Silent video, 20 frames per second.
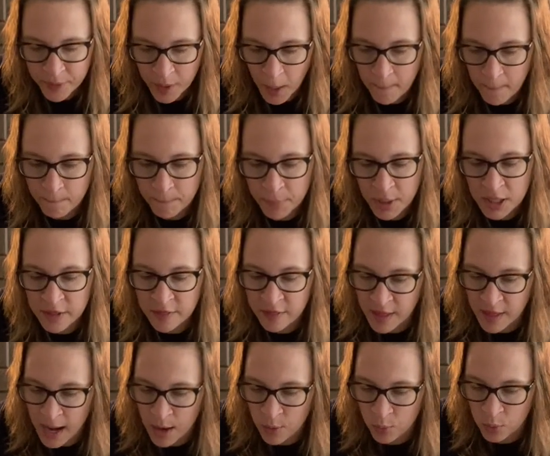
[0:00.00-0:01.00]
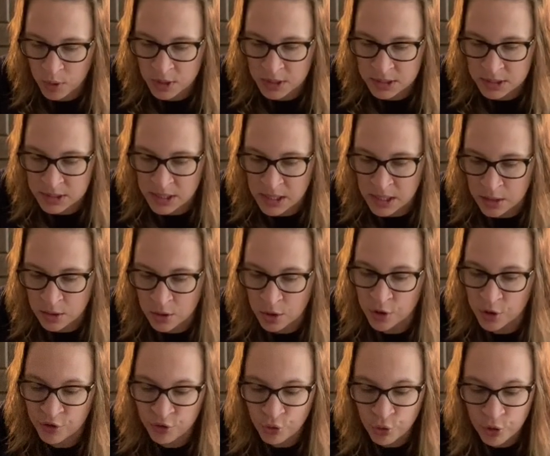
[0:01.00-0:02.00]
But that was in a
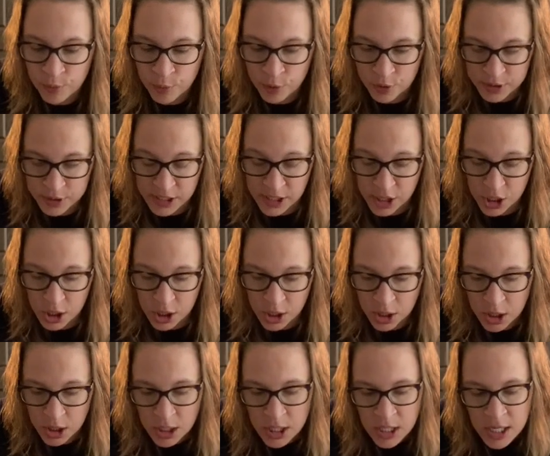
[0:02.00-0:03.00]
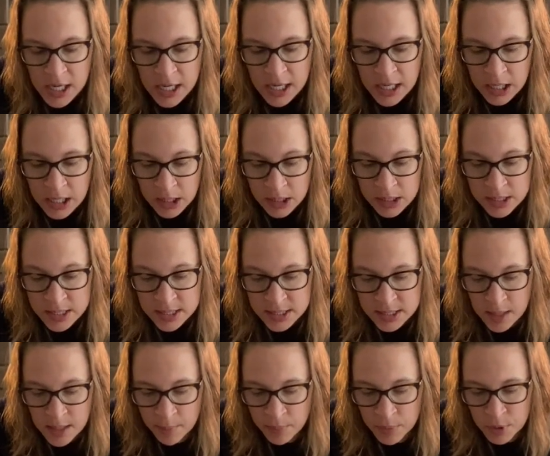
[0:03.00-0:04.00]
normal year. In
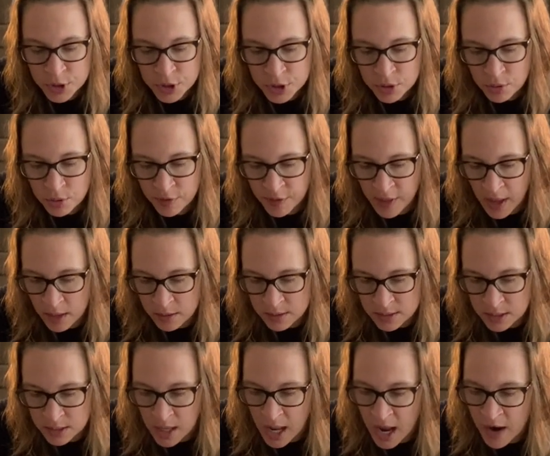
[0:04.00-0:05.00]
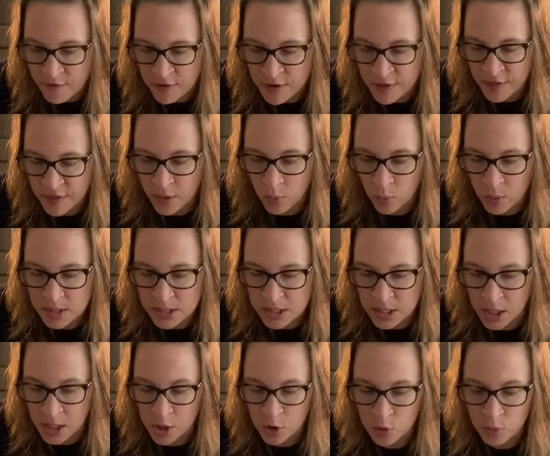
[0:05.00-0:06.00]
December 2000, everything went
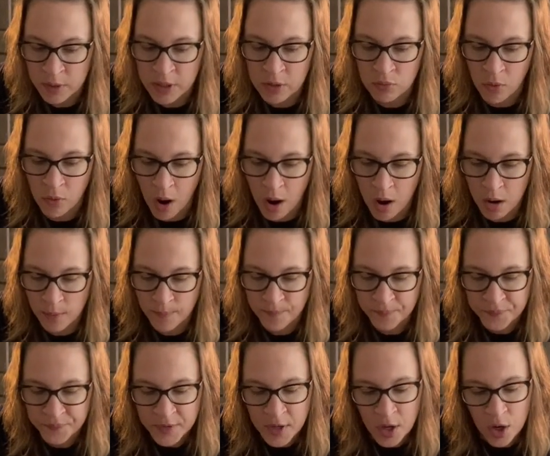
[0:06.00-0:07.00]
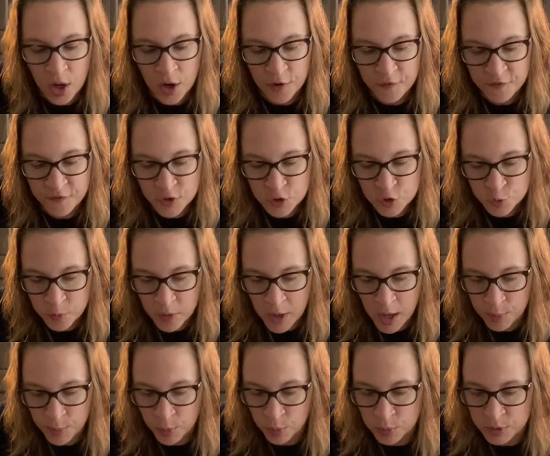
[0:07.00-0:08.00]
terribly wrong. Our first
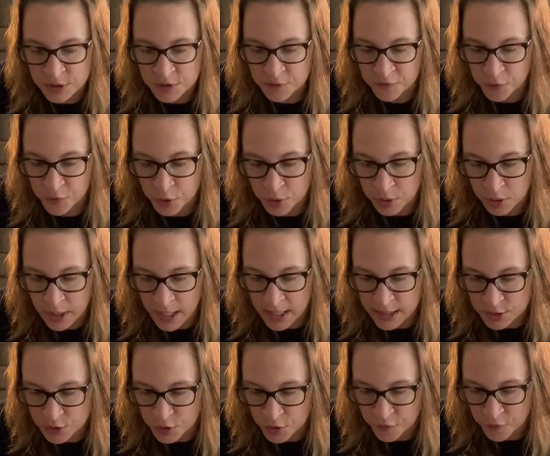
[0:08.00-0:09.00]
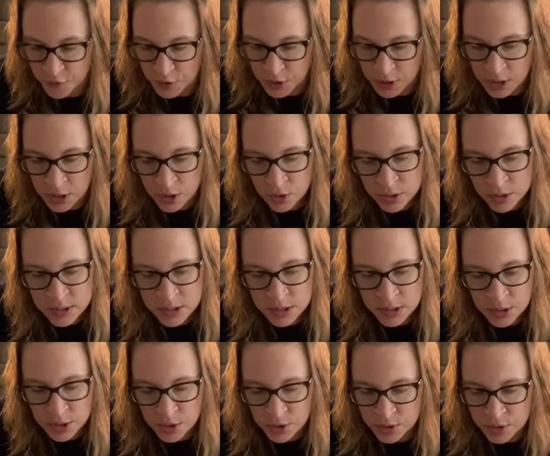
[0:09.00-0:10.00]
problem was the fertilizer. For years and
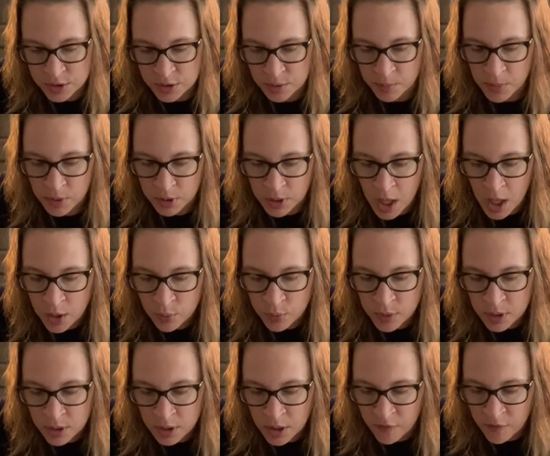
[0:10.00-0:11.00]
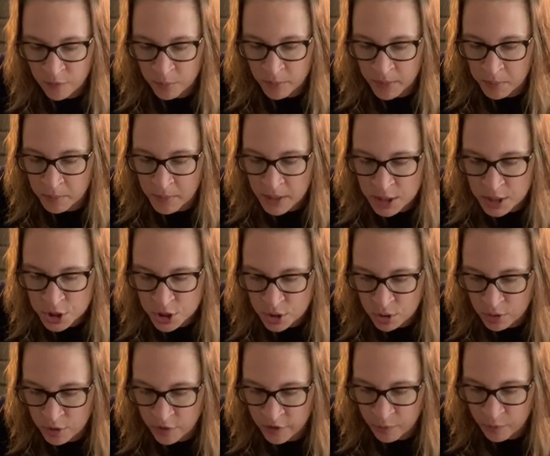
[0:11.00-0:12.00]
years, the Malawian government made sure
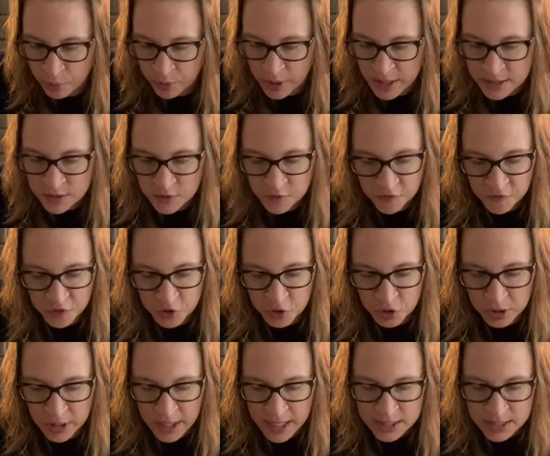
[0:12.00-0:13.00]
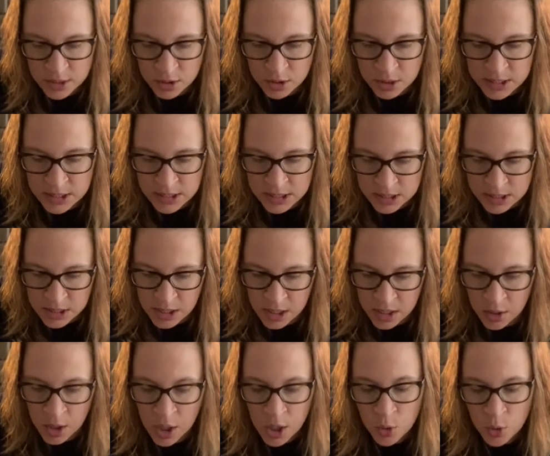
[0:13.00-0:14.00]
that the price of fertilizer and
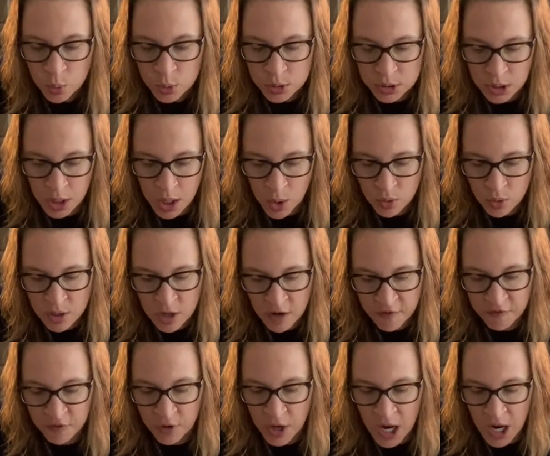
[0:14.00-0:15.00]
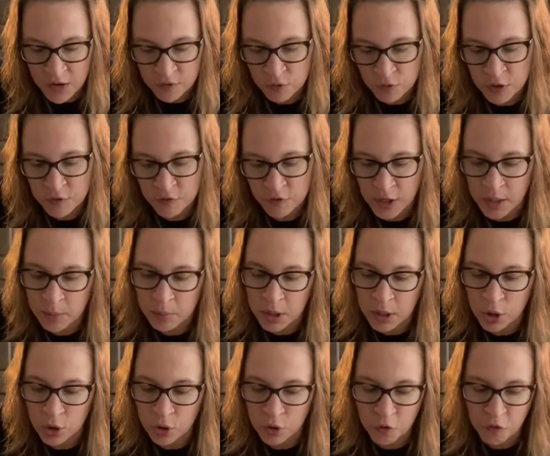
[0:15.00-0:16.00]
seed was low enough for every family
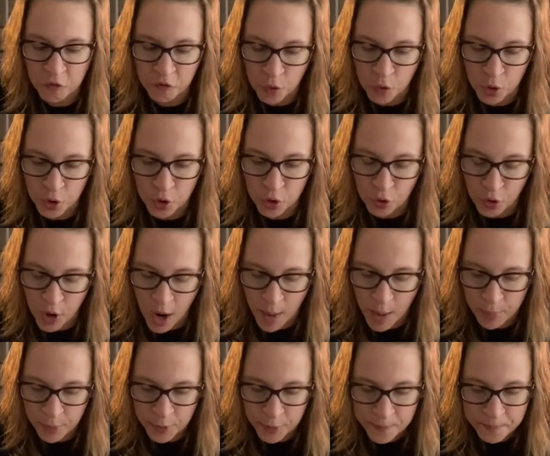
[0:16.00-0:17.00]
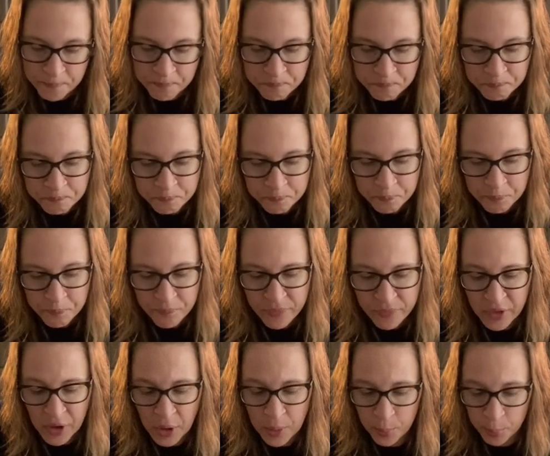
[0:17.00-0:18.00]
could afford a crop.
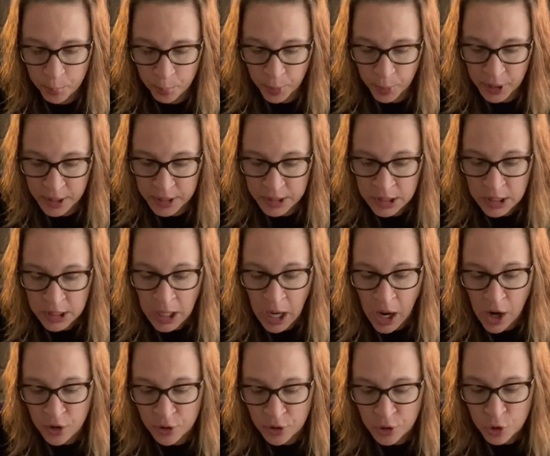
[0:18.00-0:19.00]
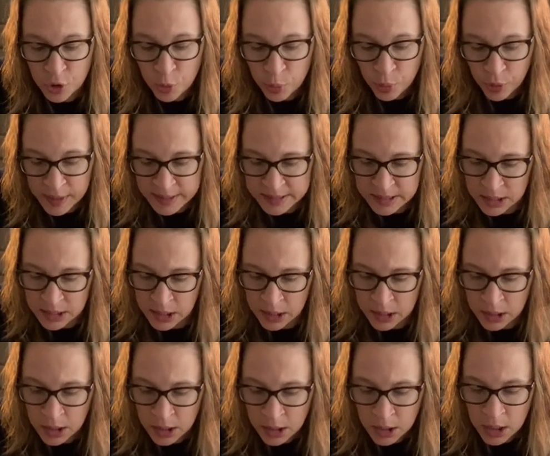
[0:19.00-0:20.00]
But our new
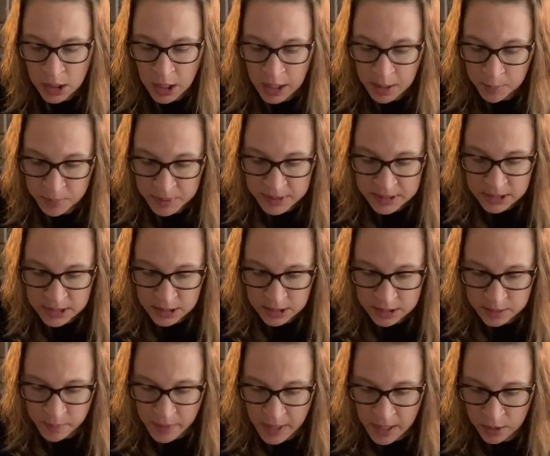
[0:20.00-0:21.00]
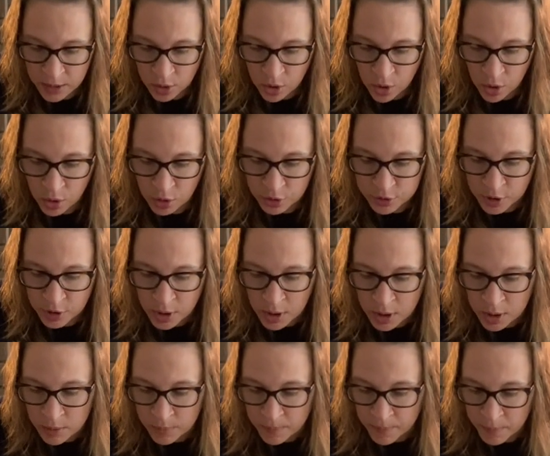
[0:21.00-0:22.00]
president, a businessman called
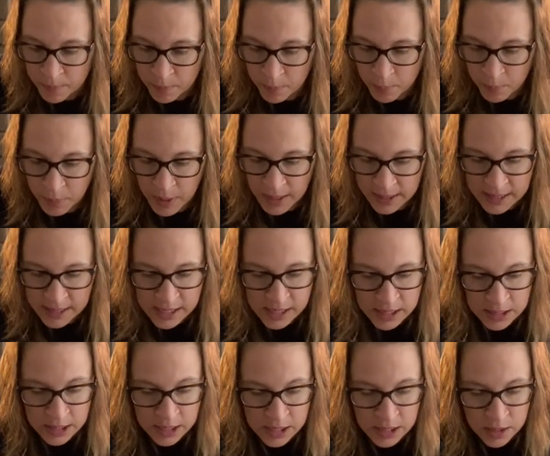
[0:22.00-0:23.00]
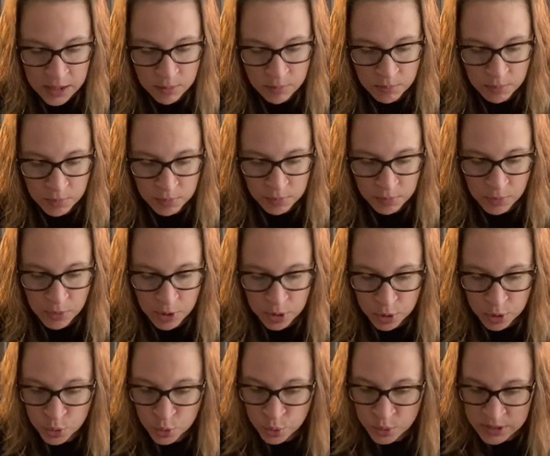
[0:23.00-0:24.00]
Bakili
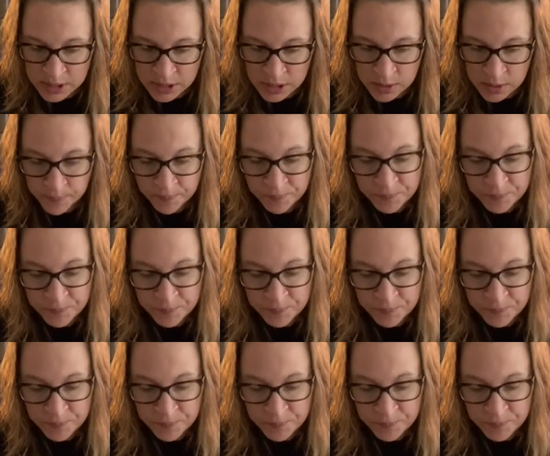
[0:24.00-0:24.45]
Maluzi,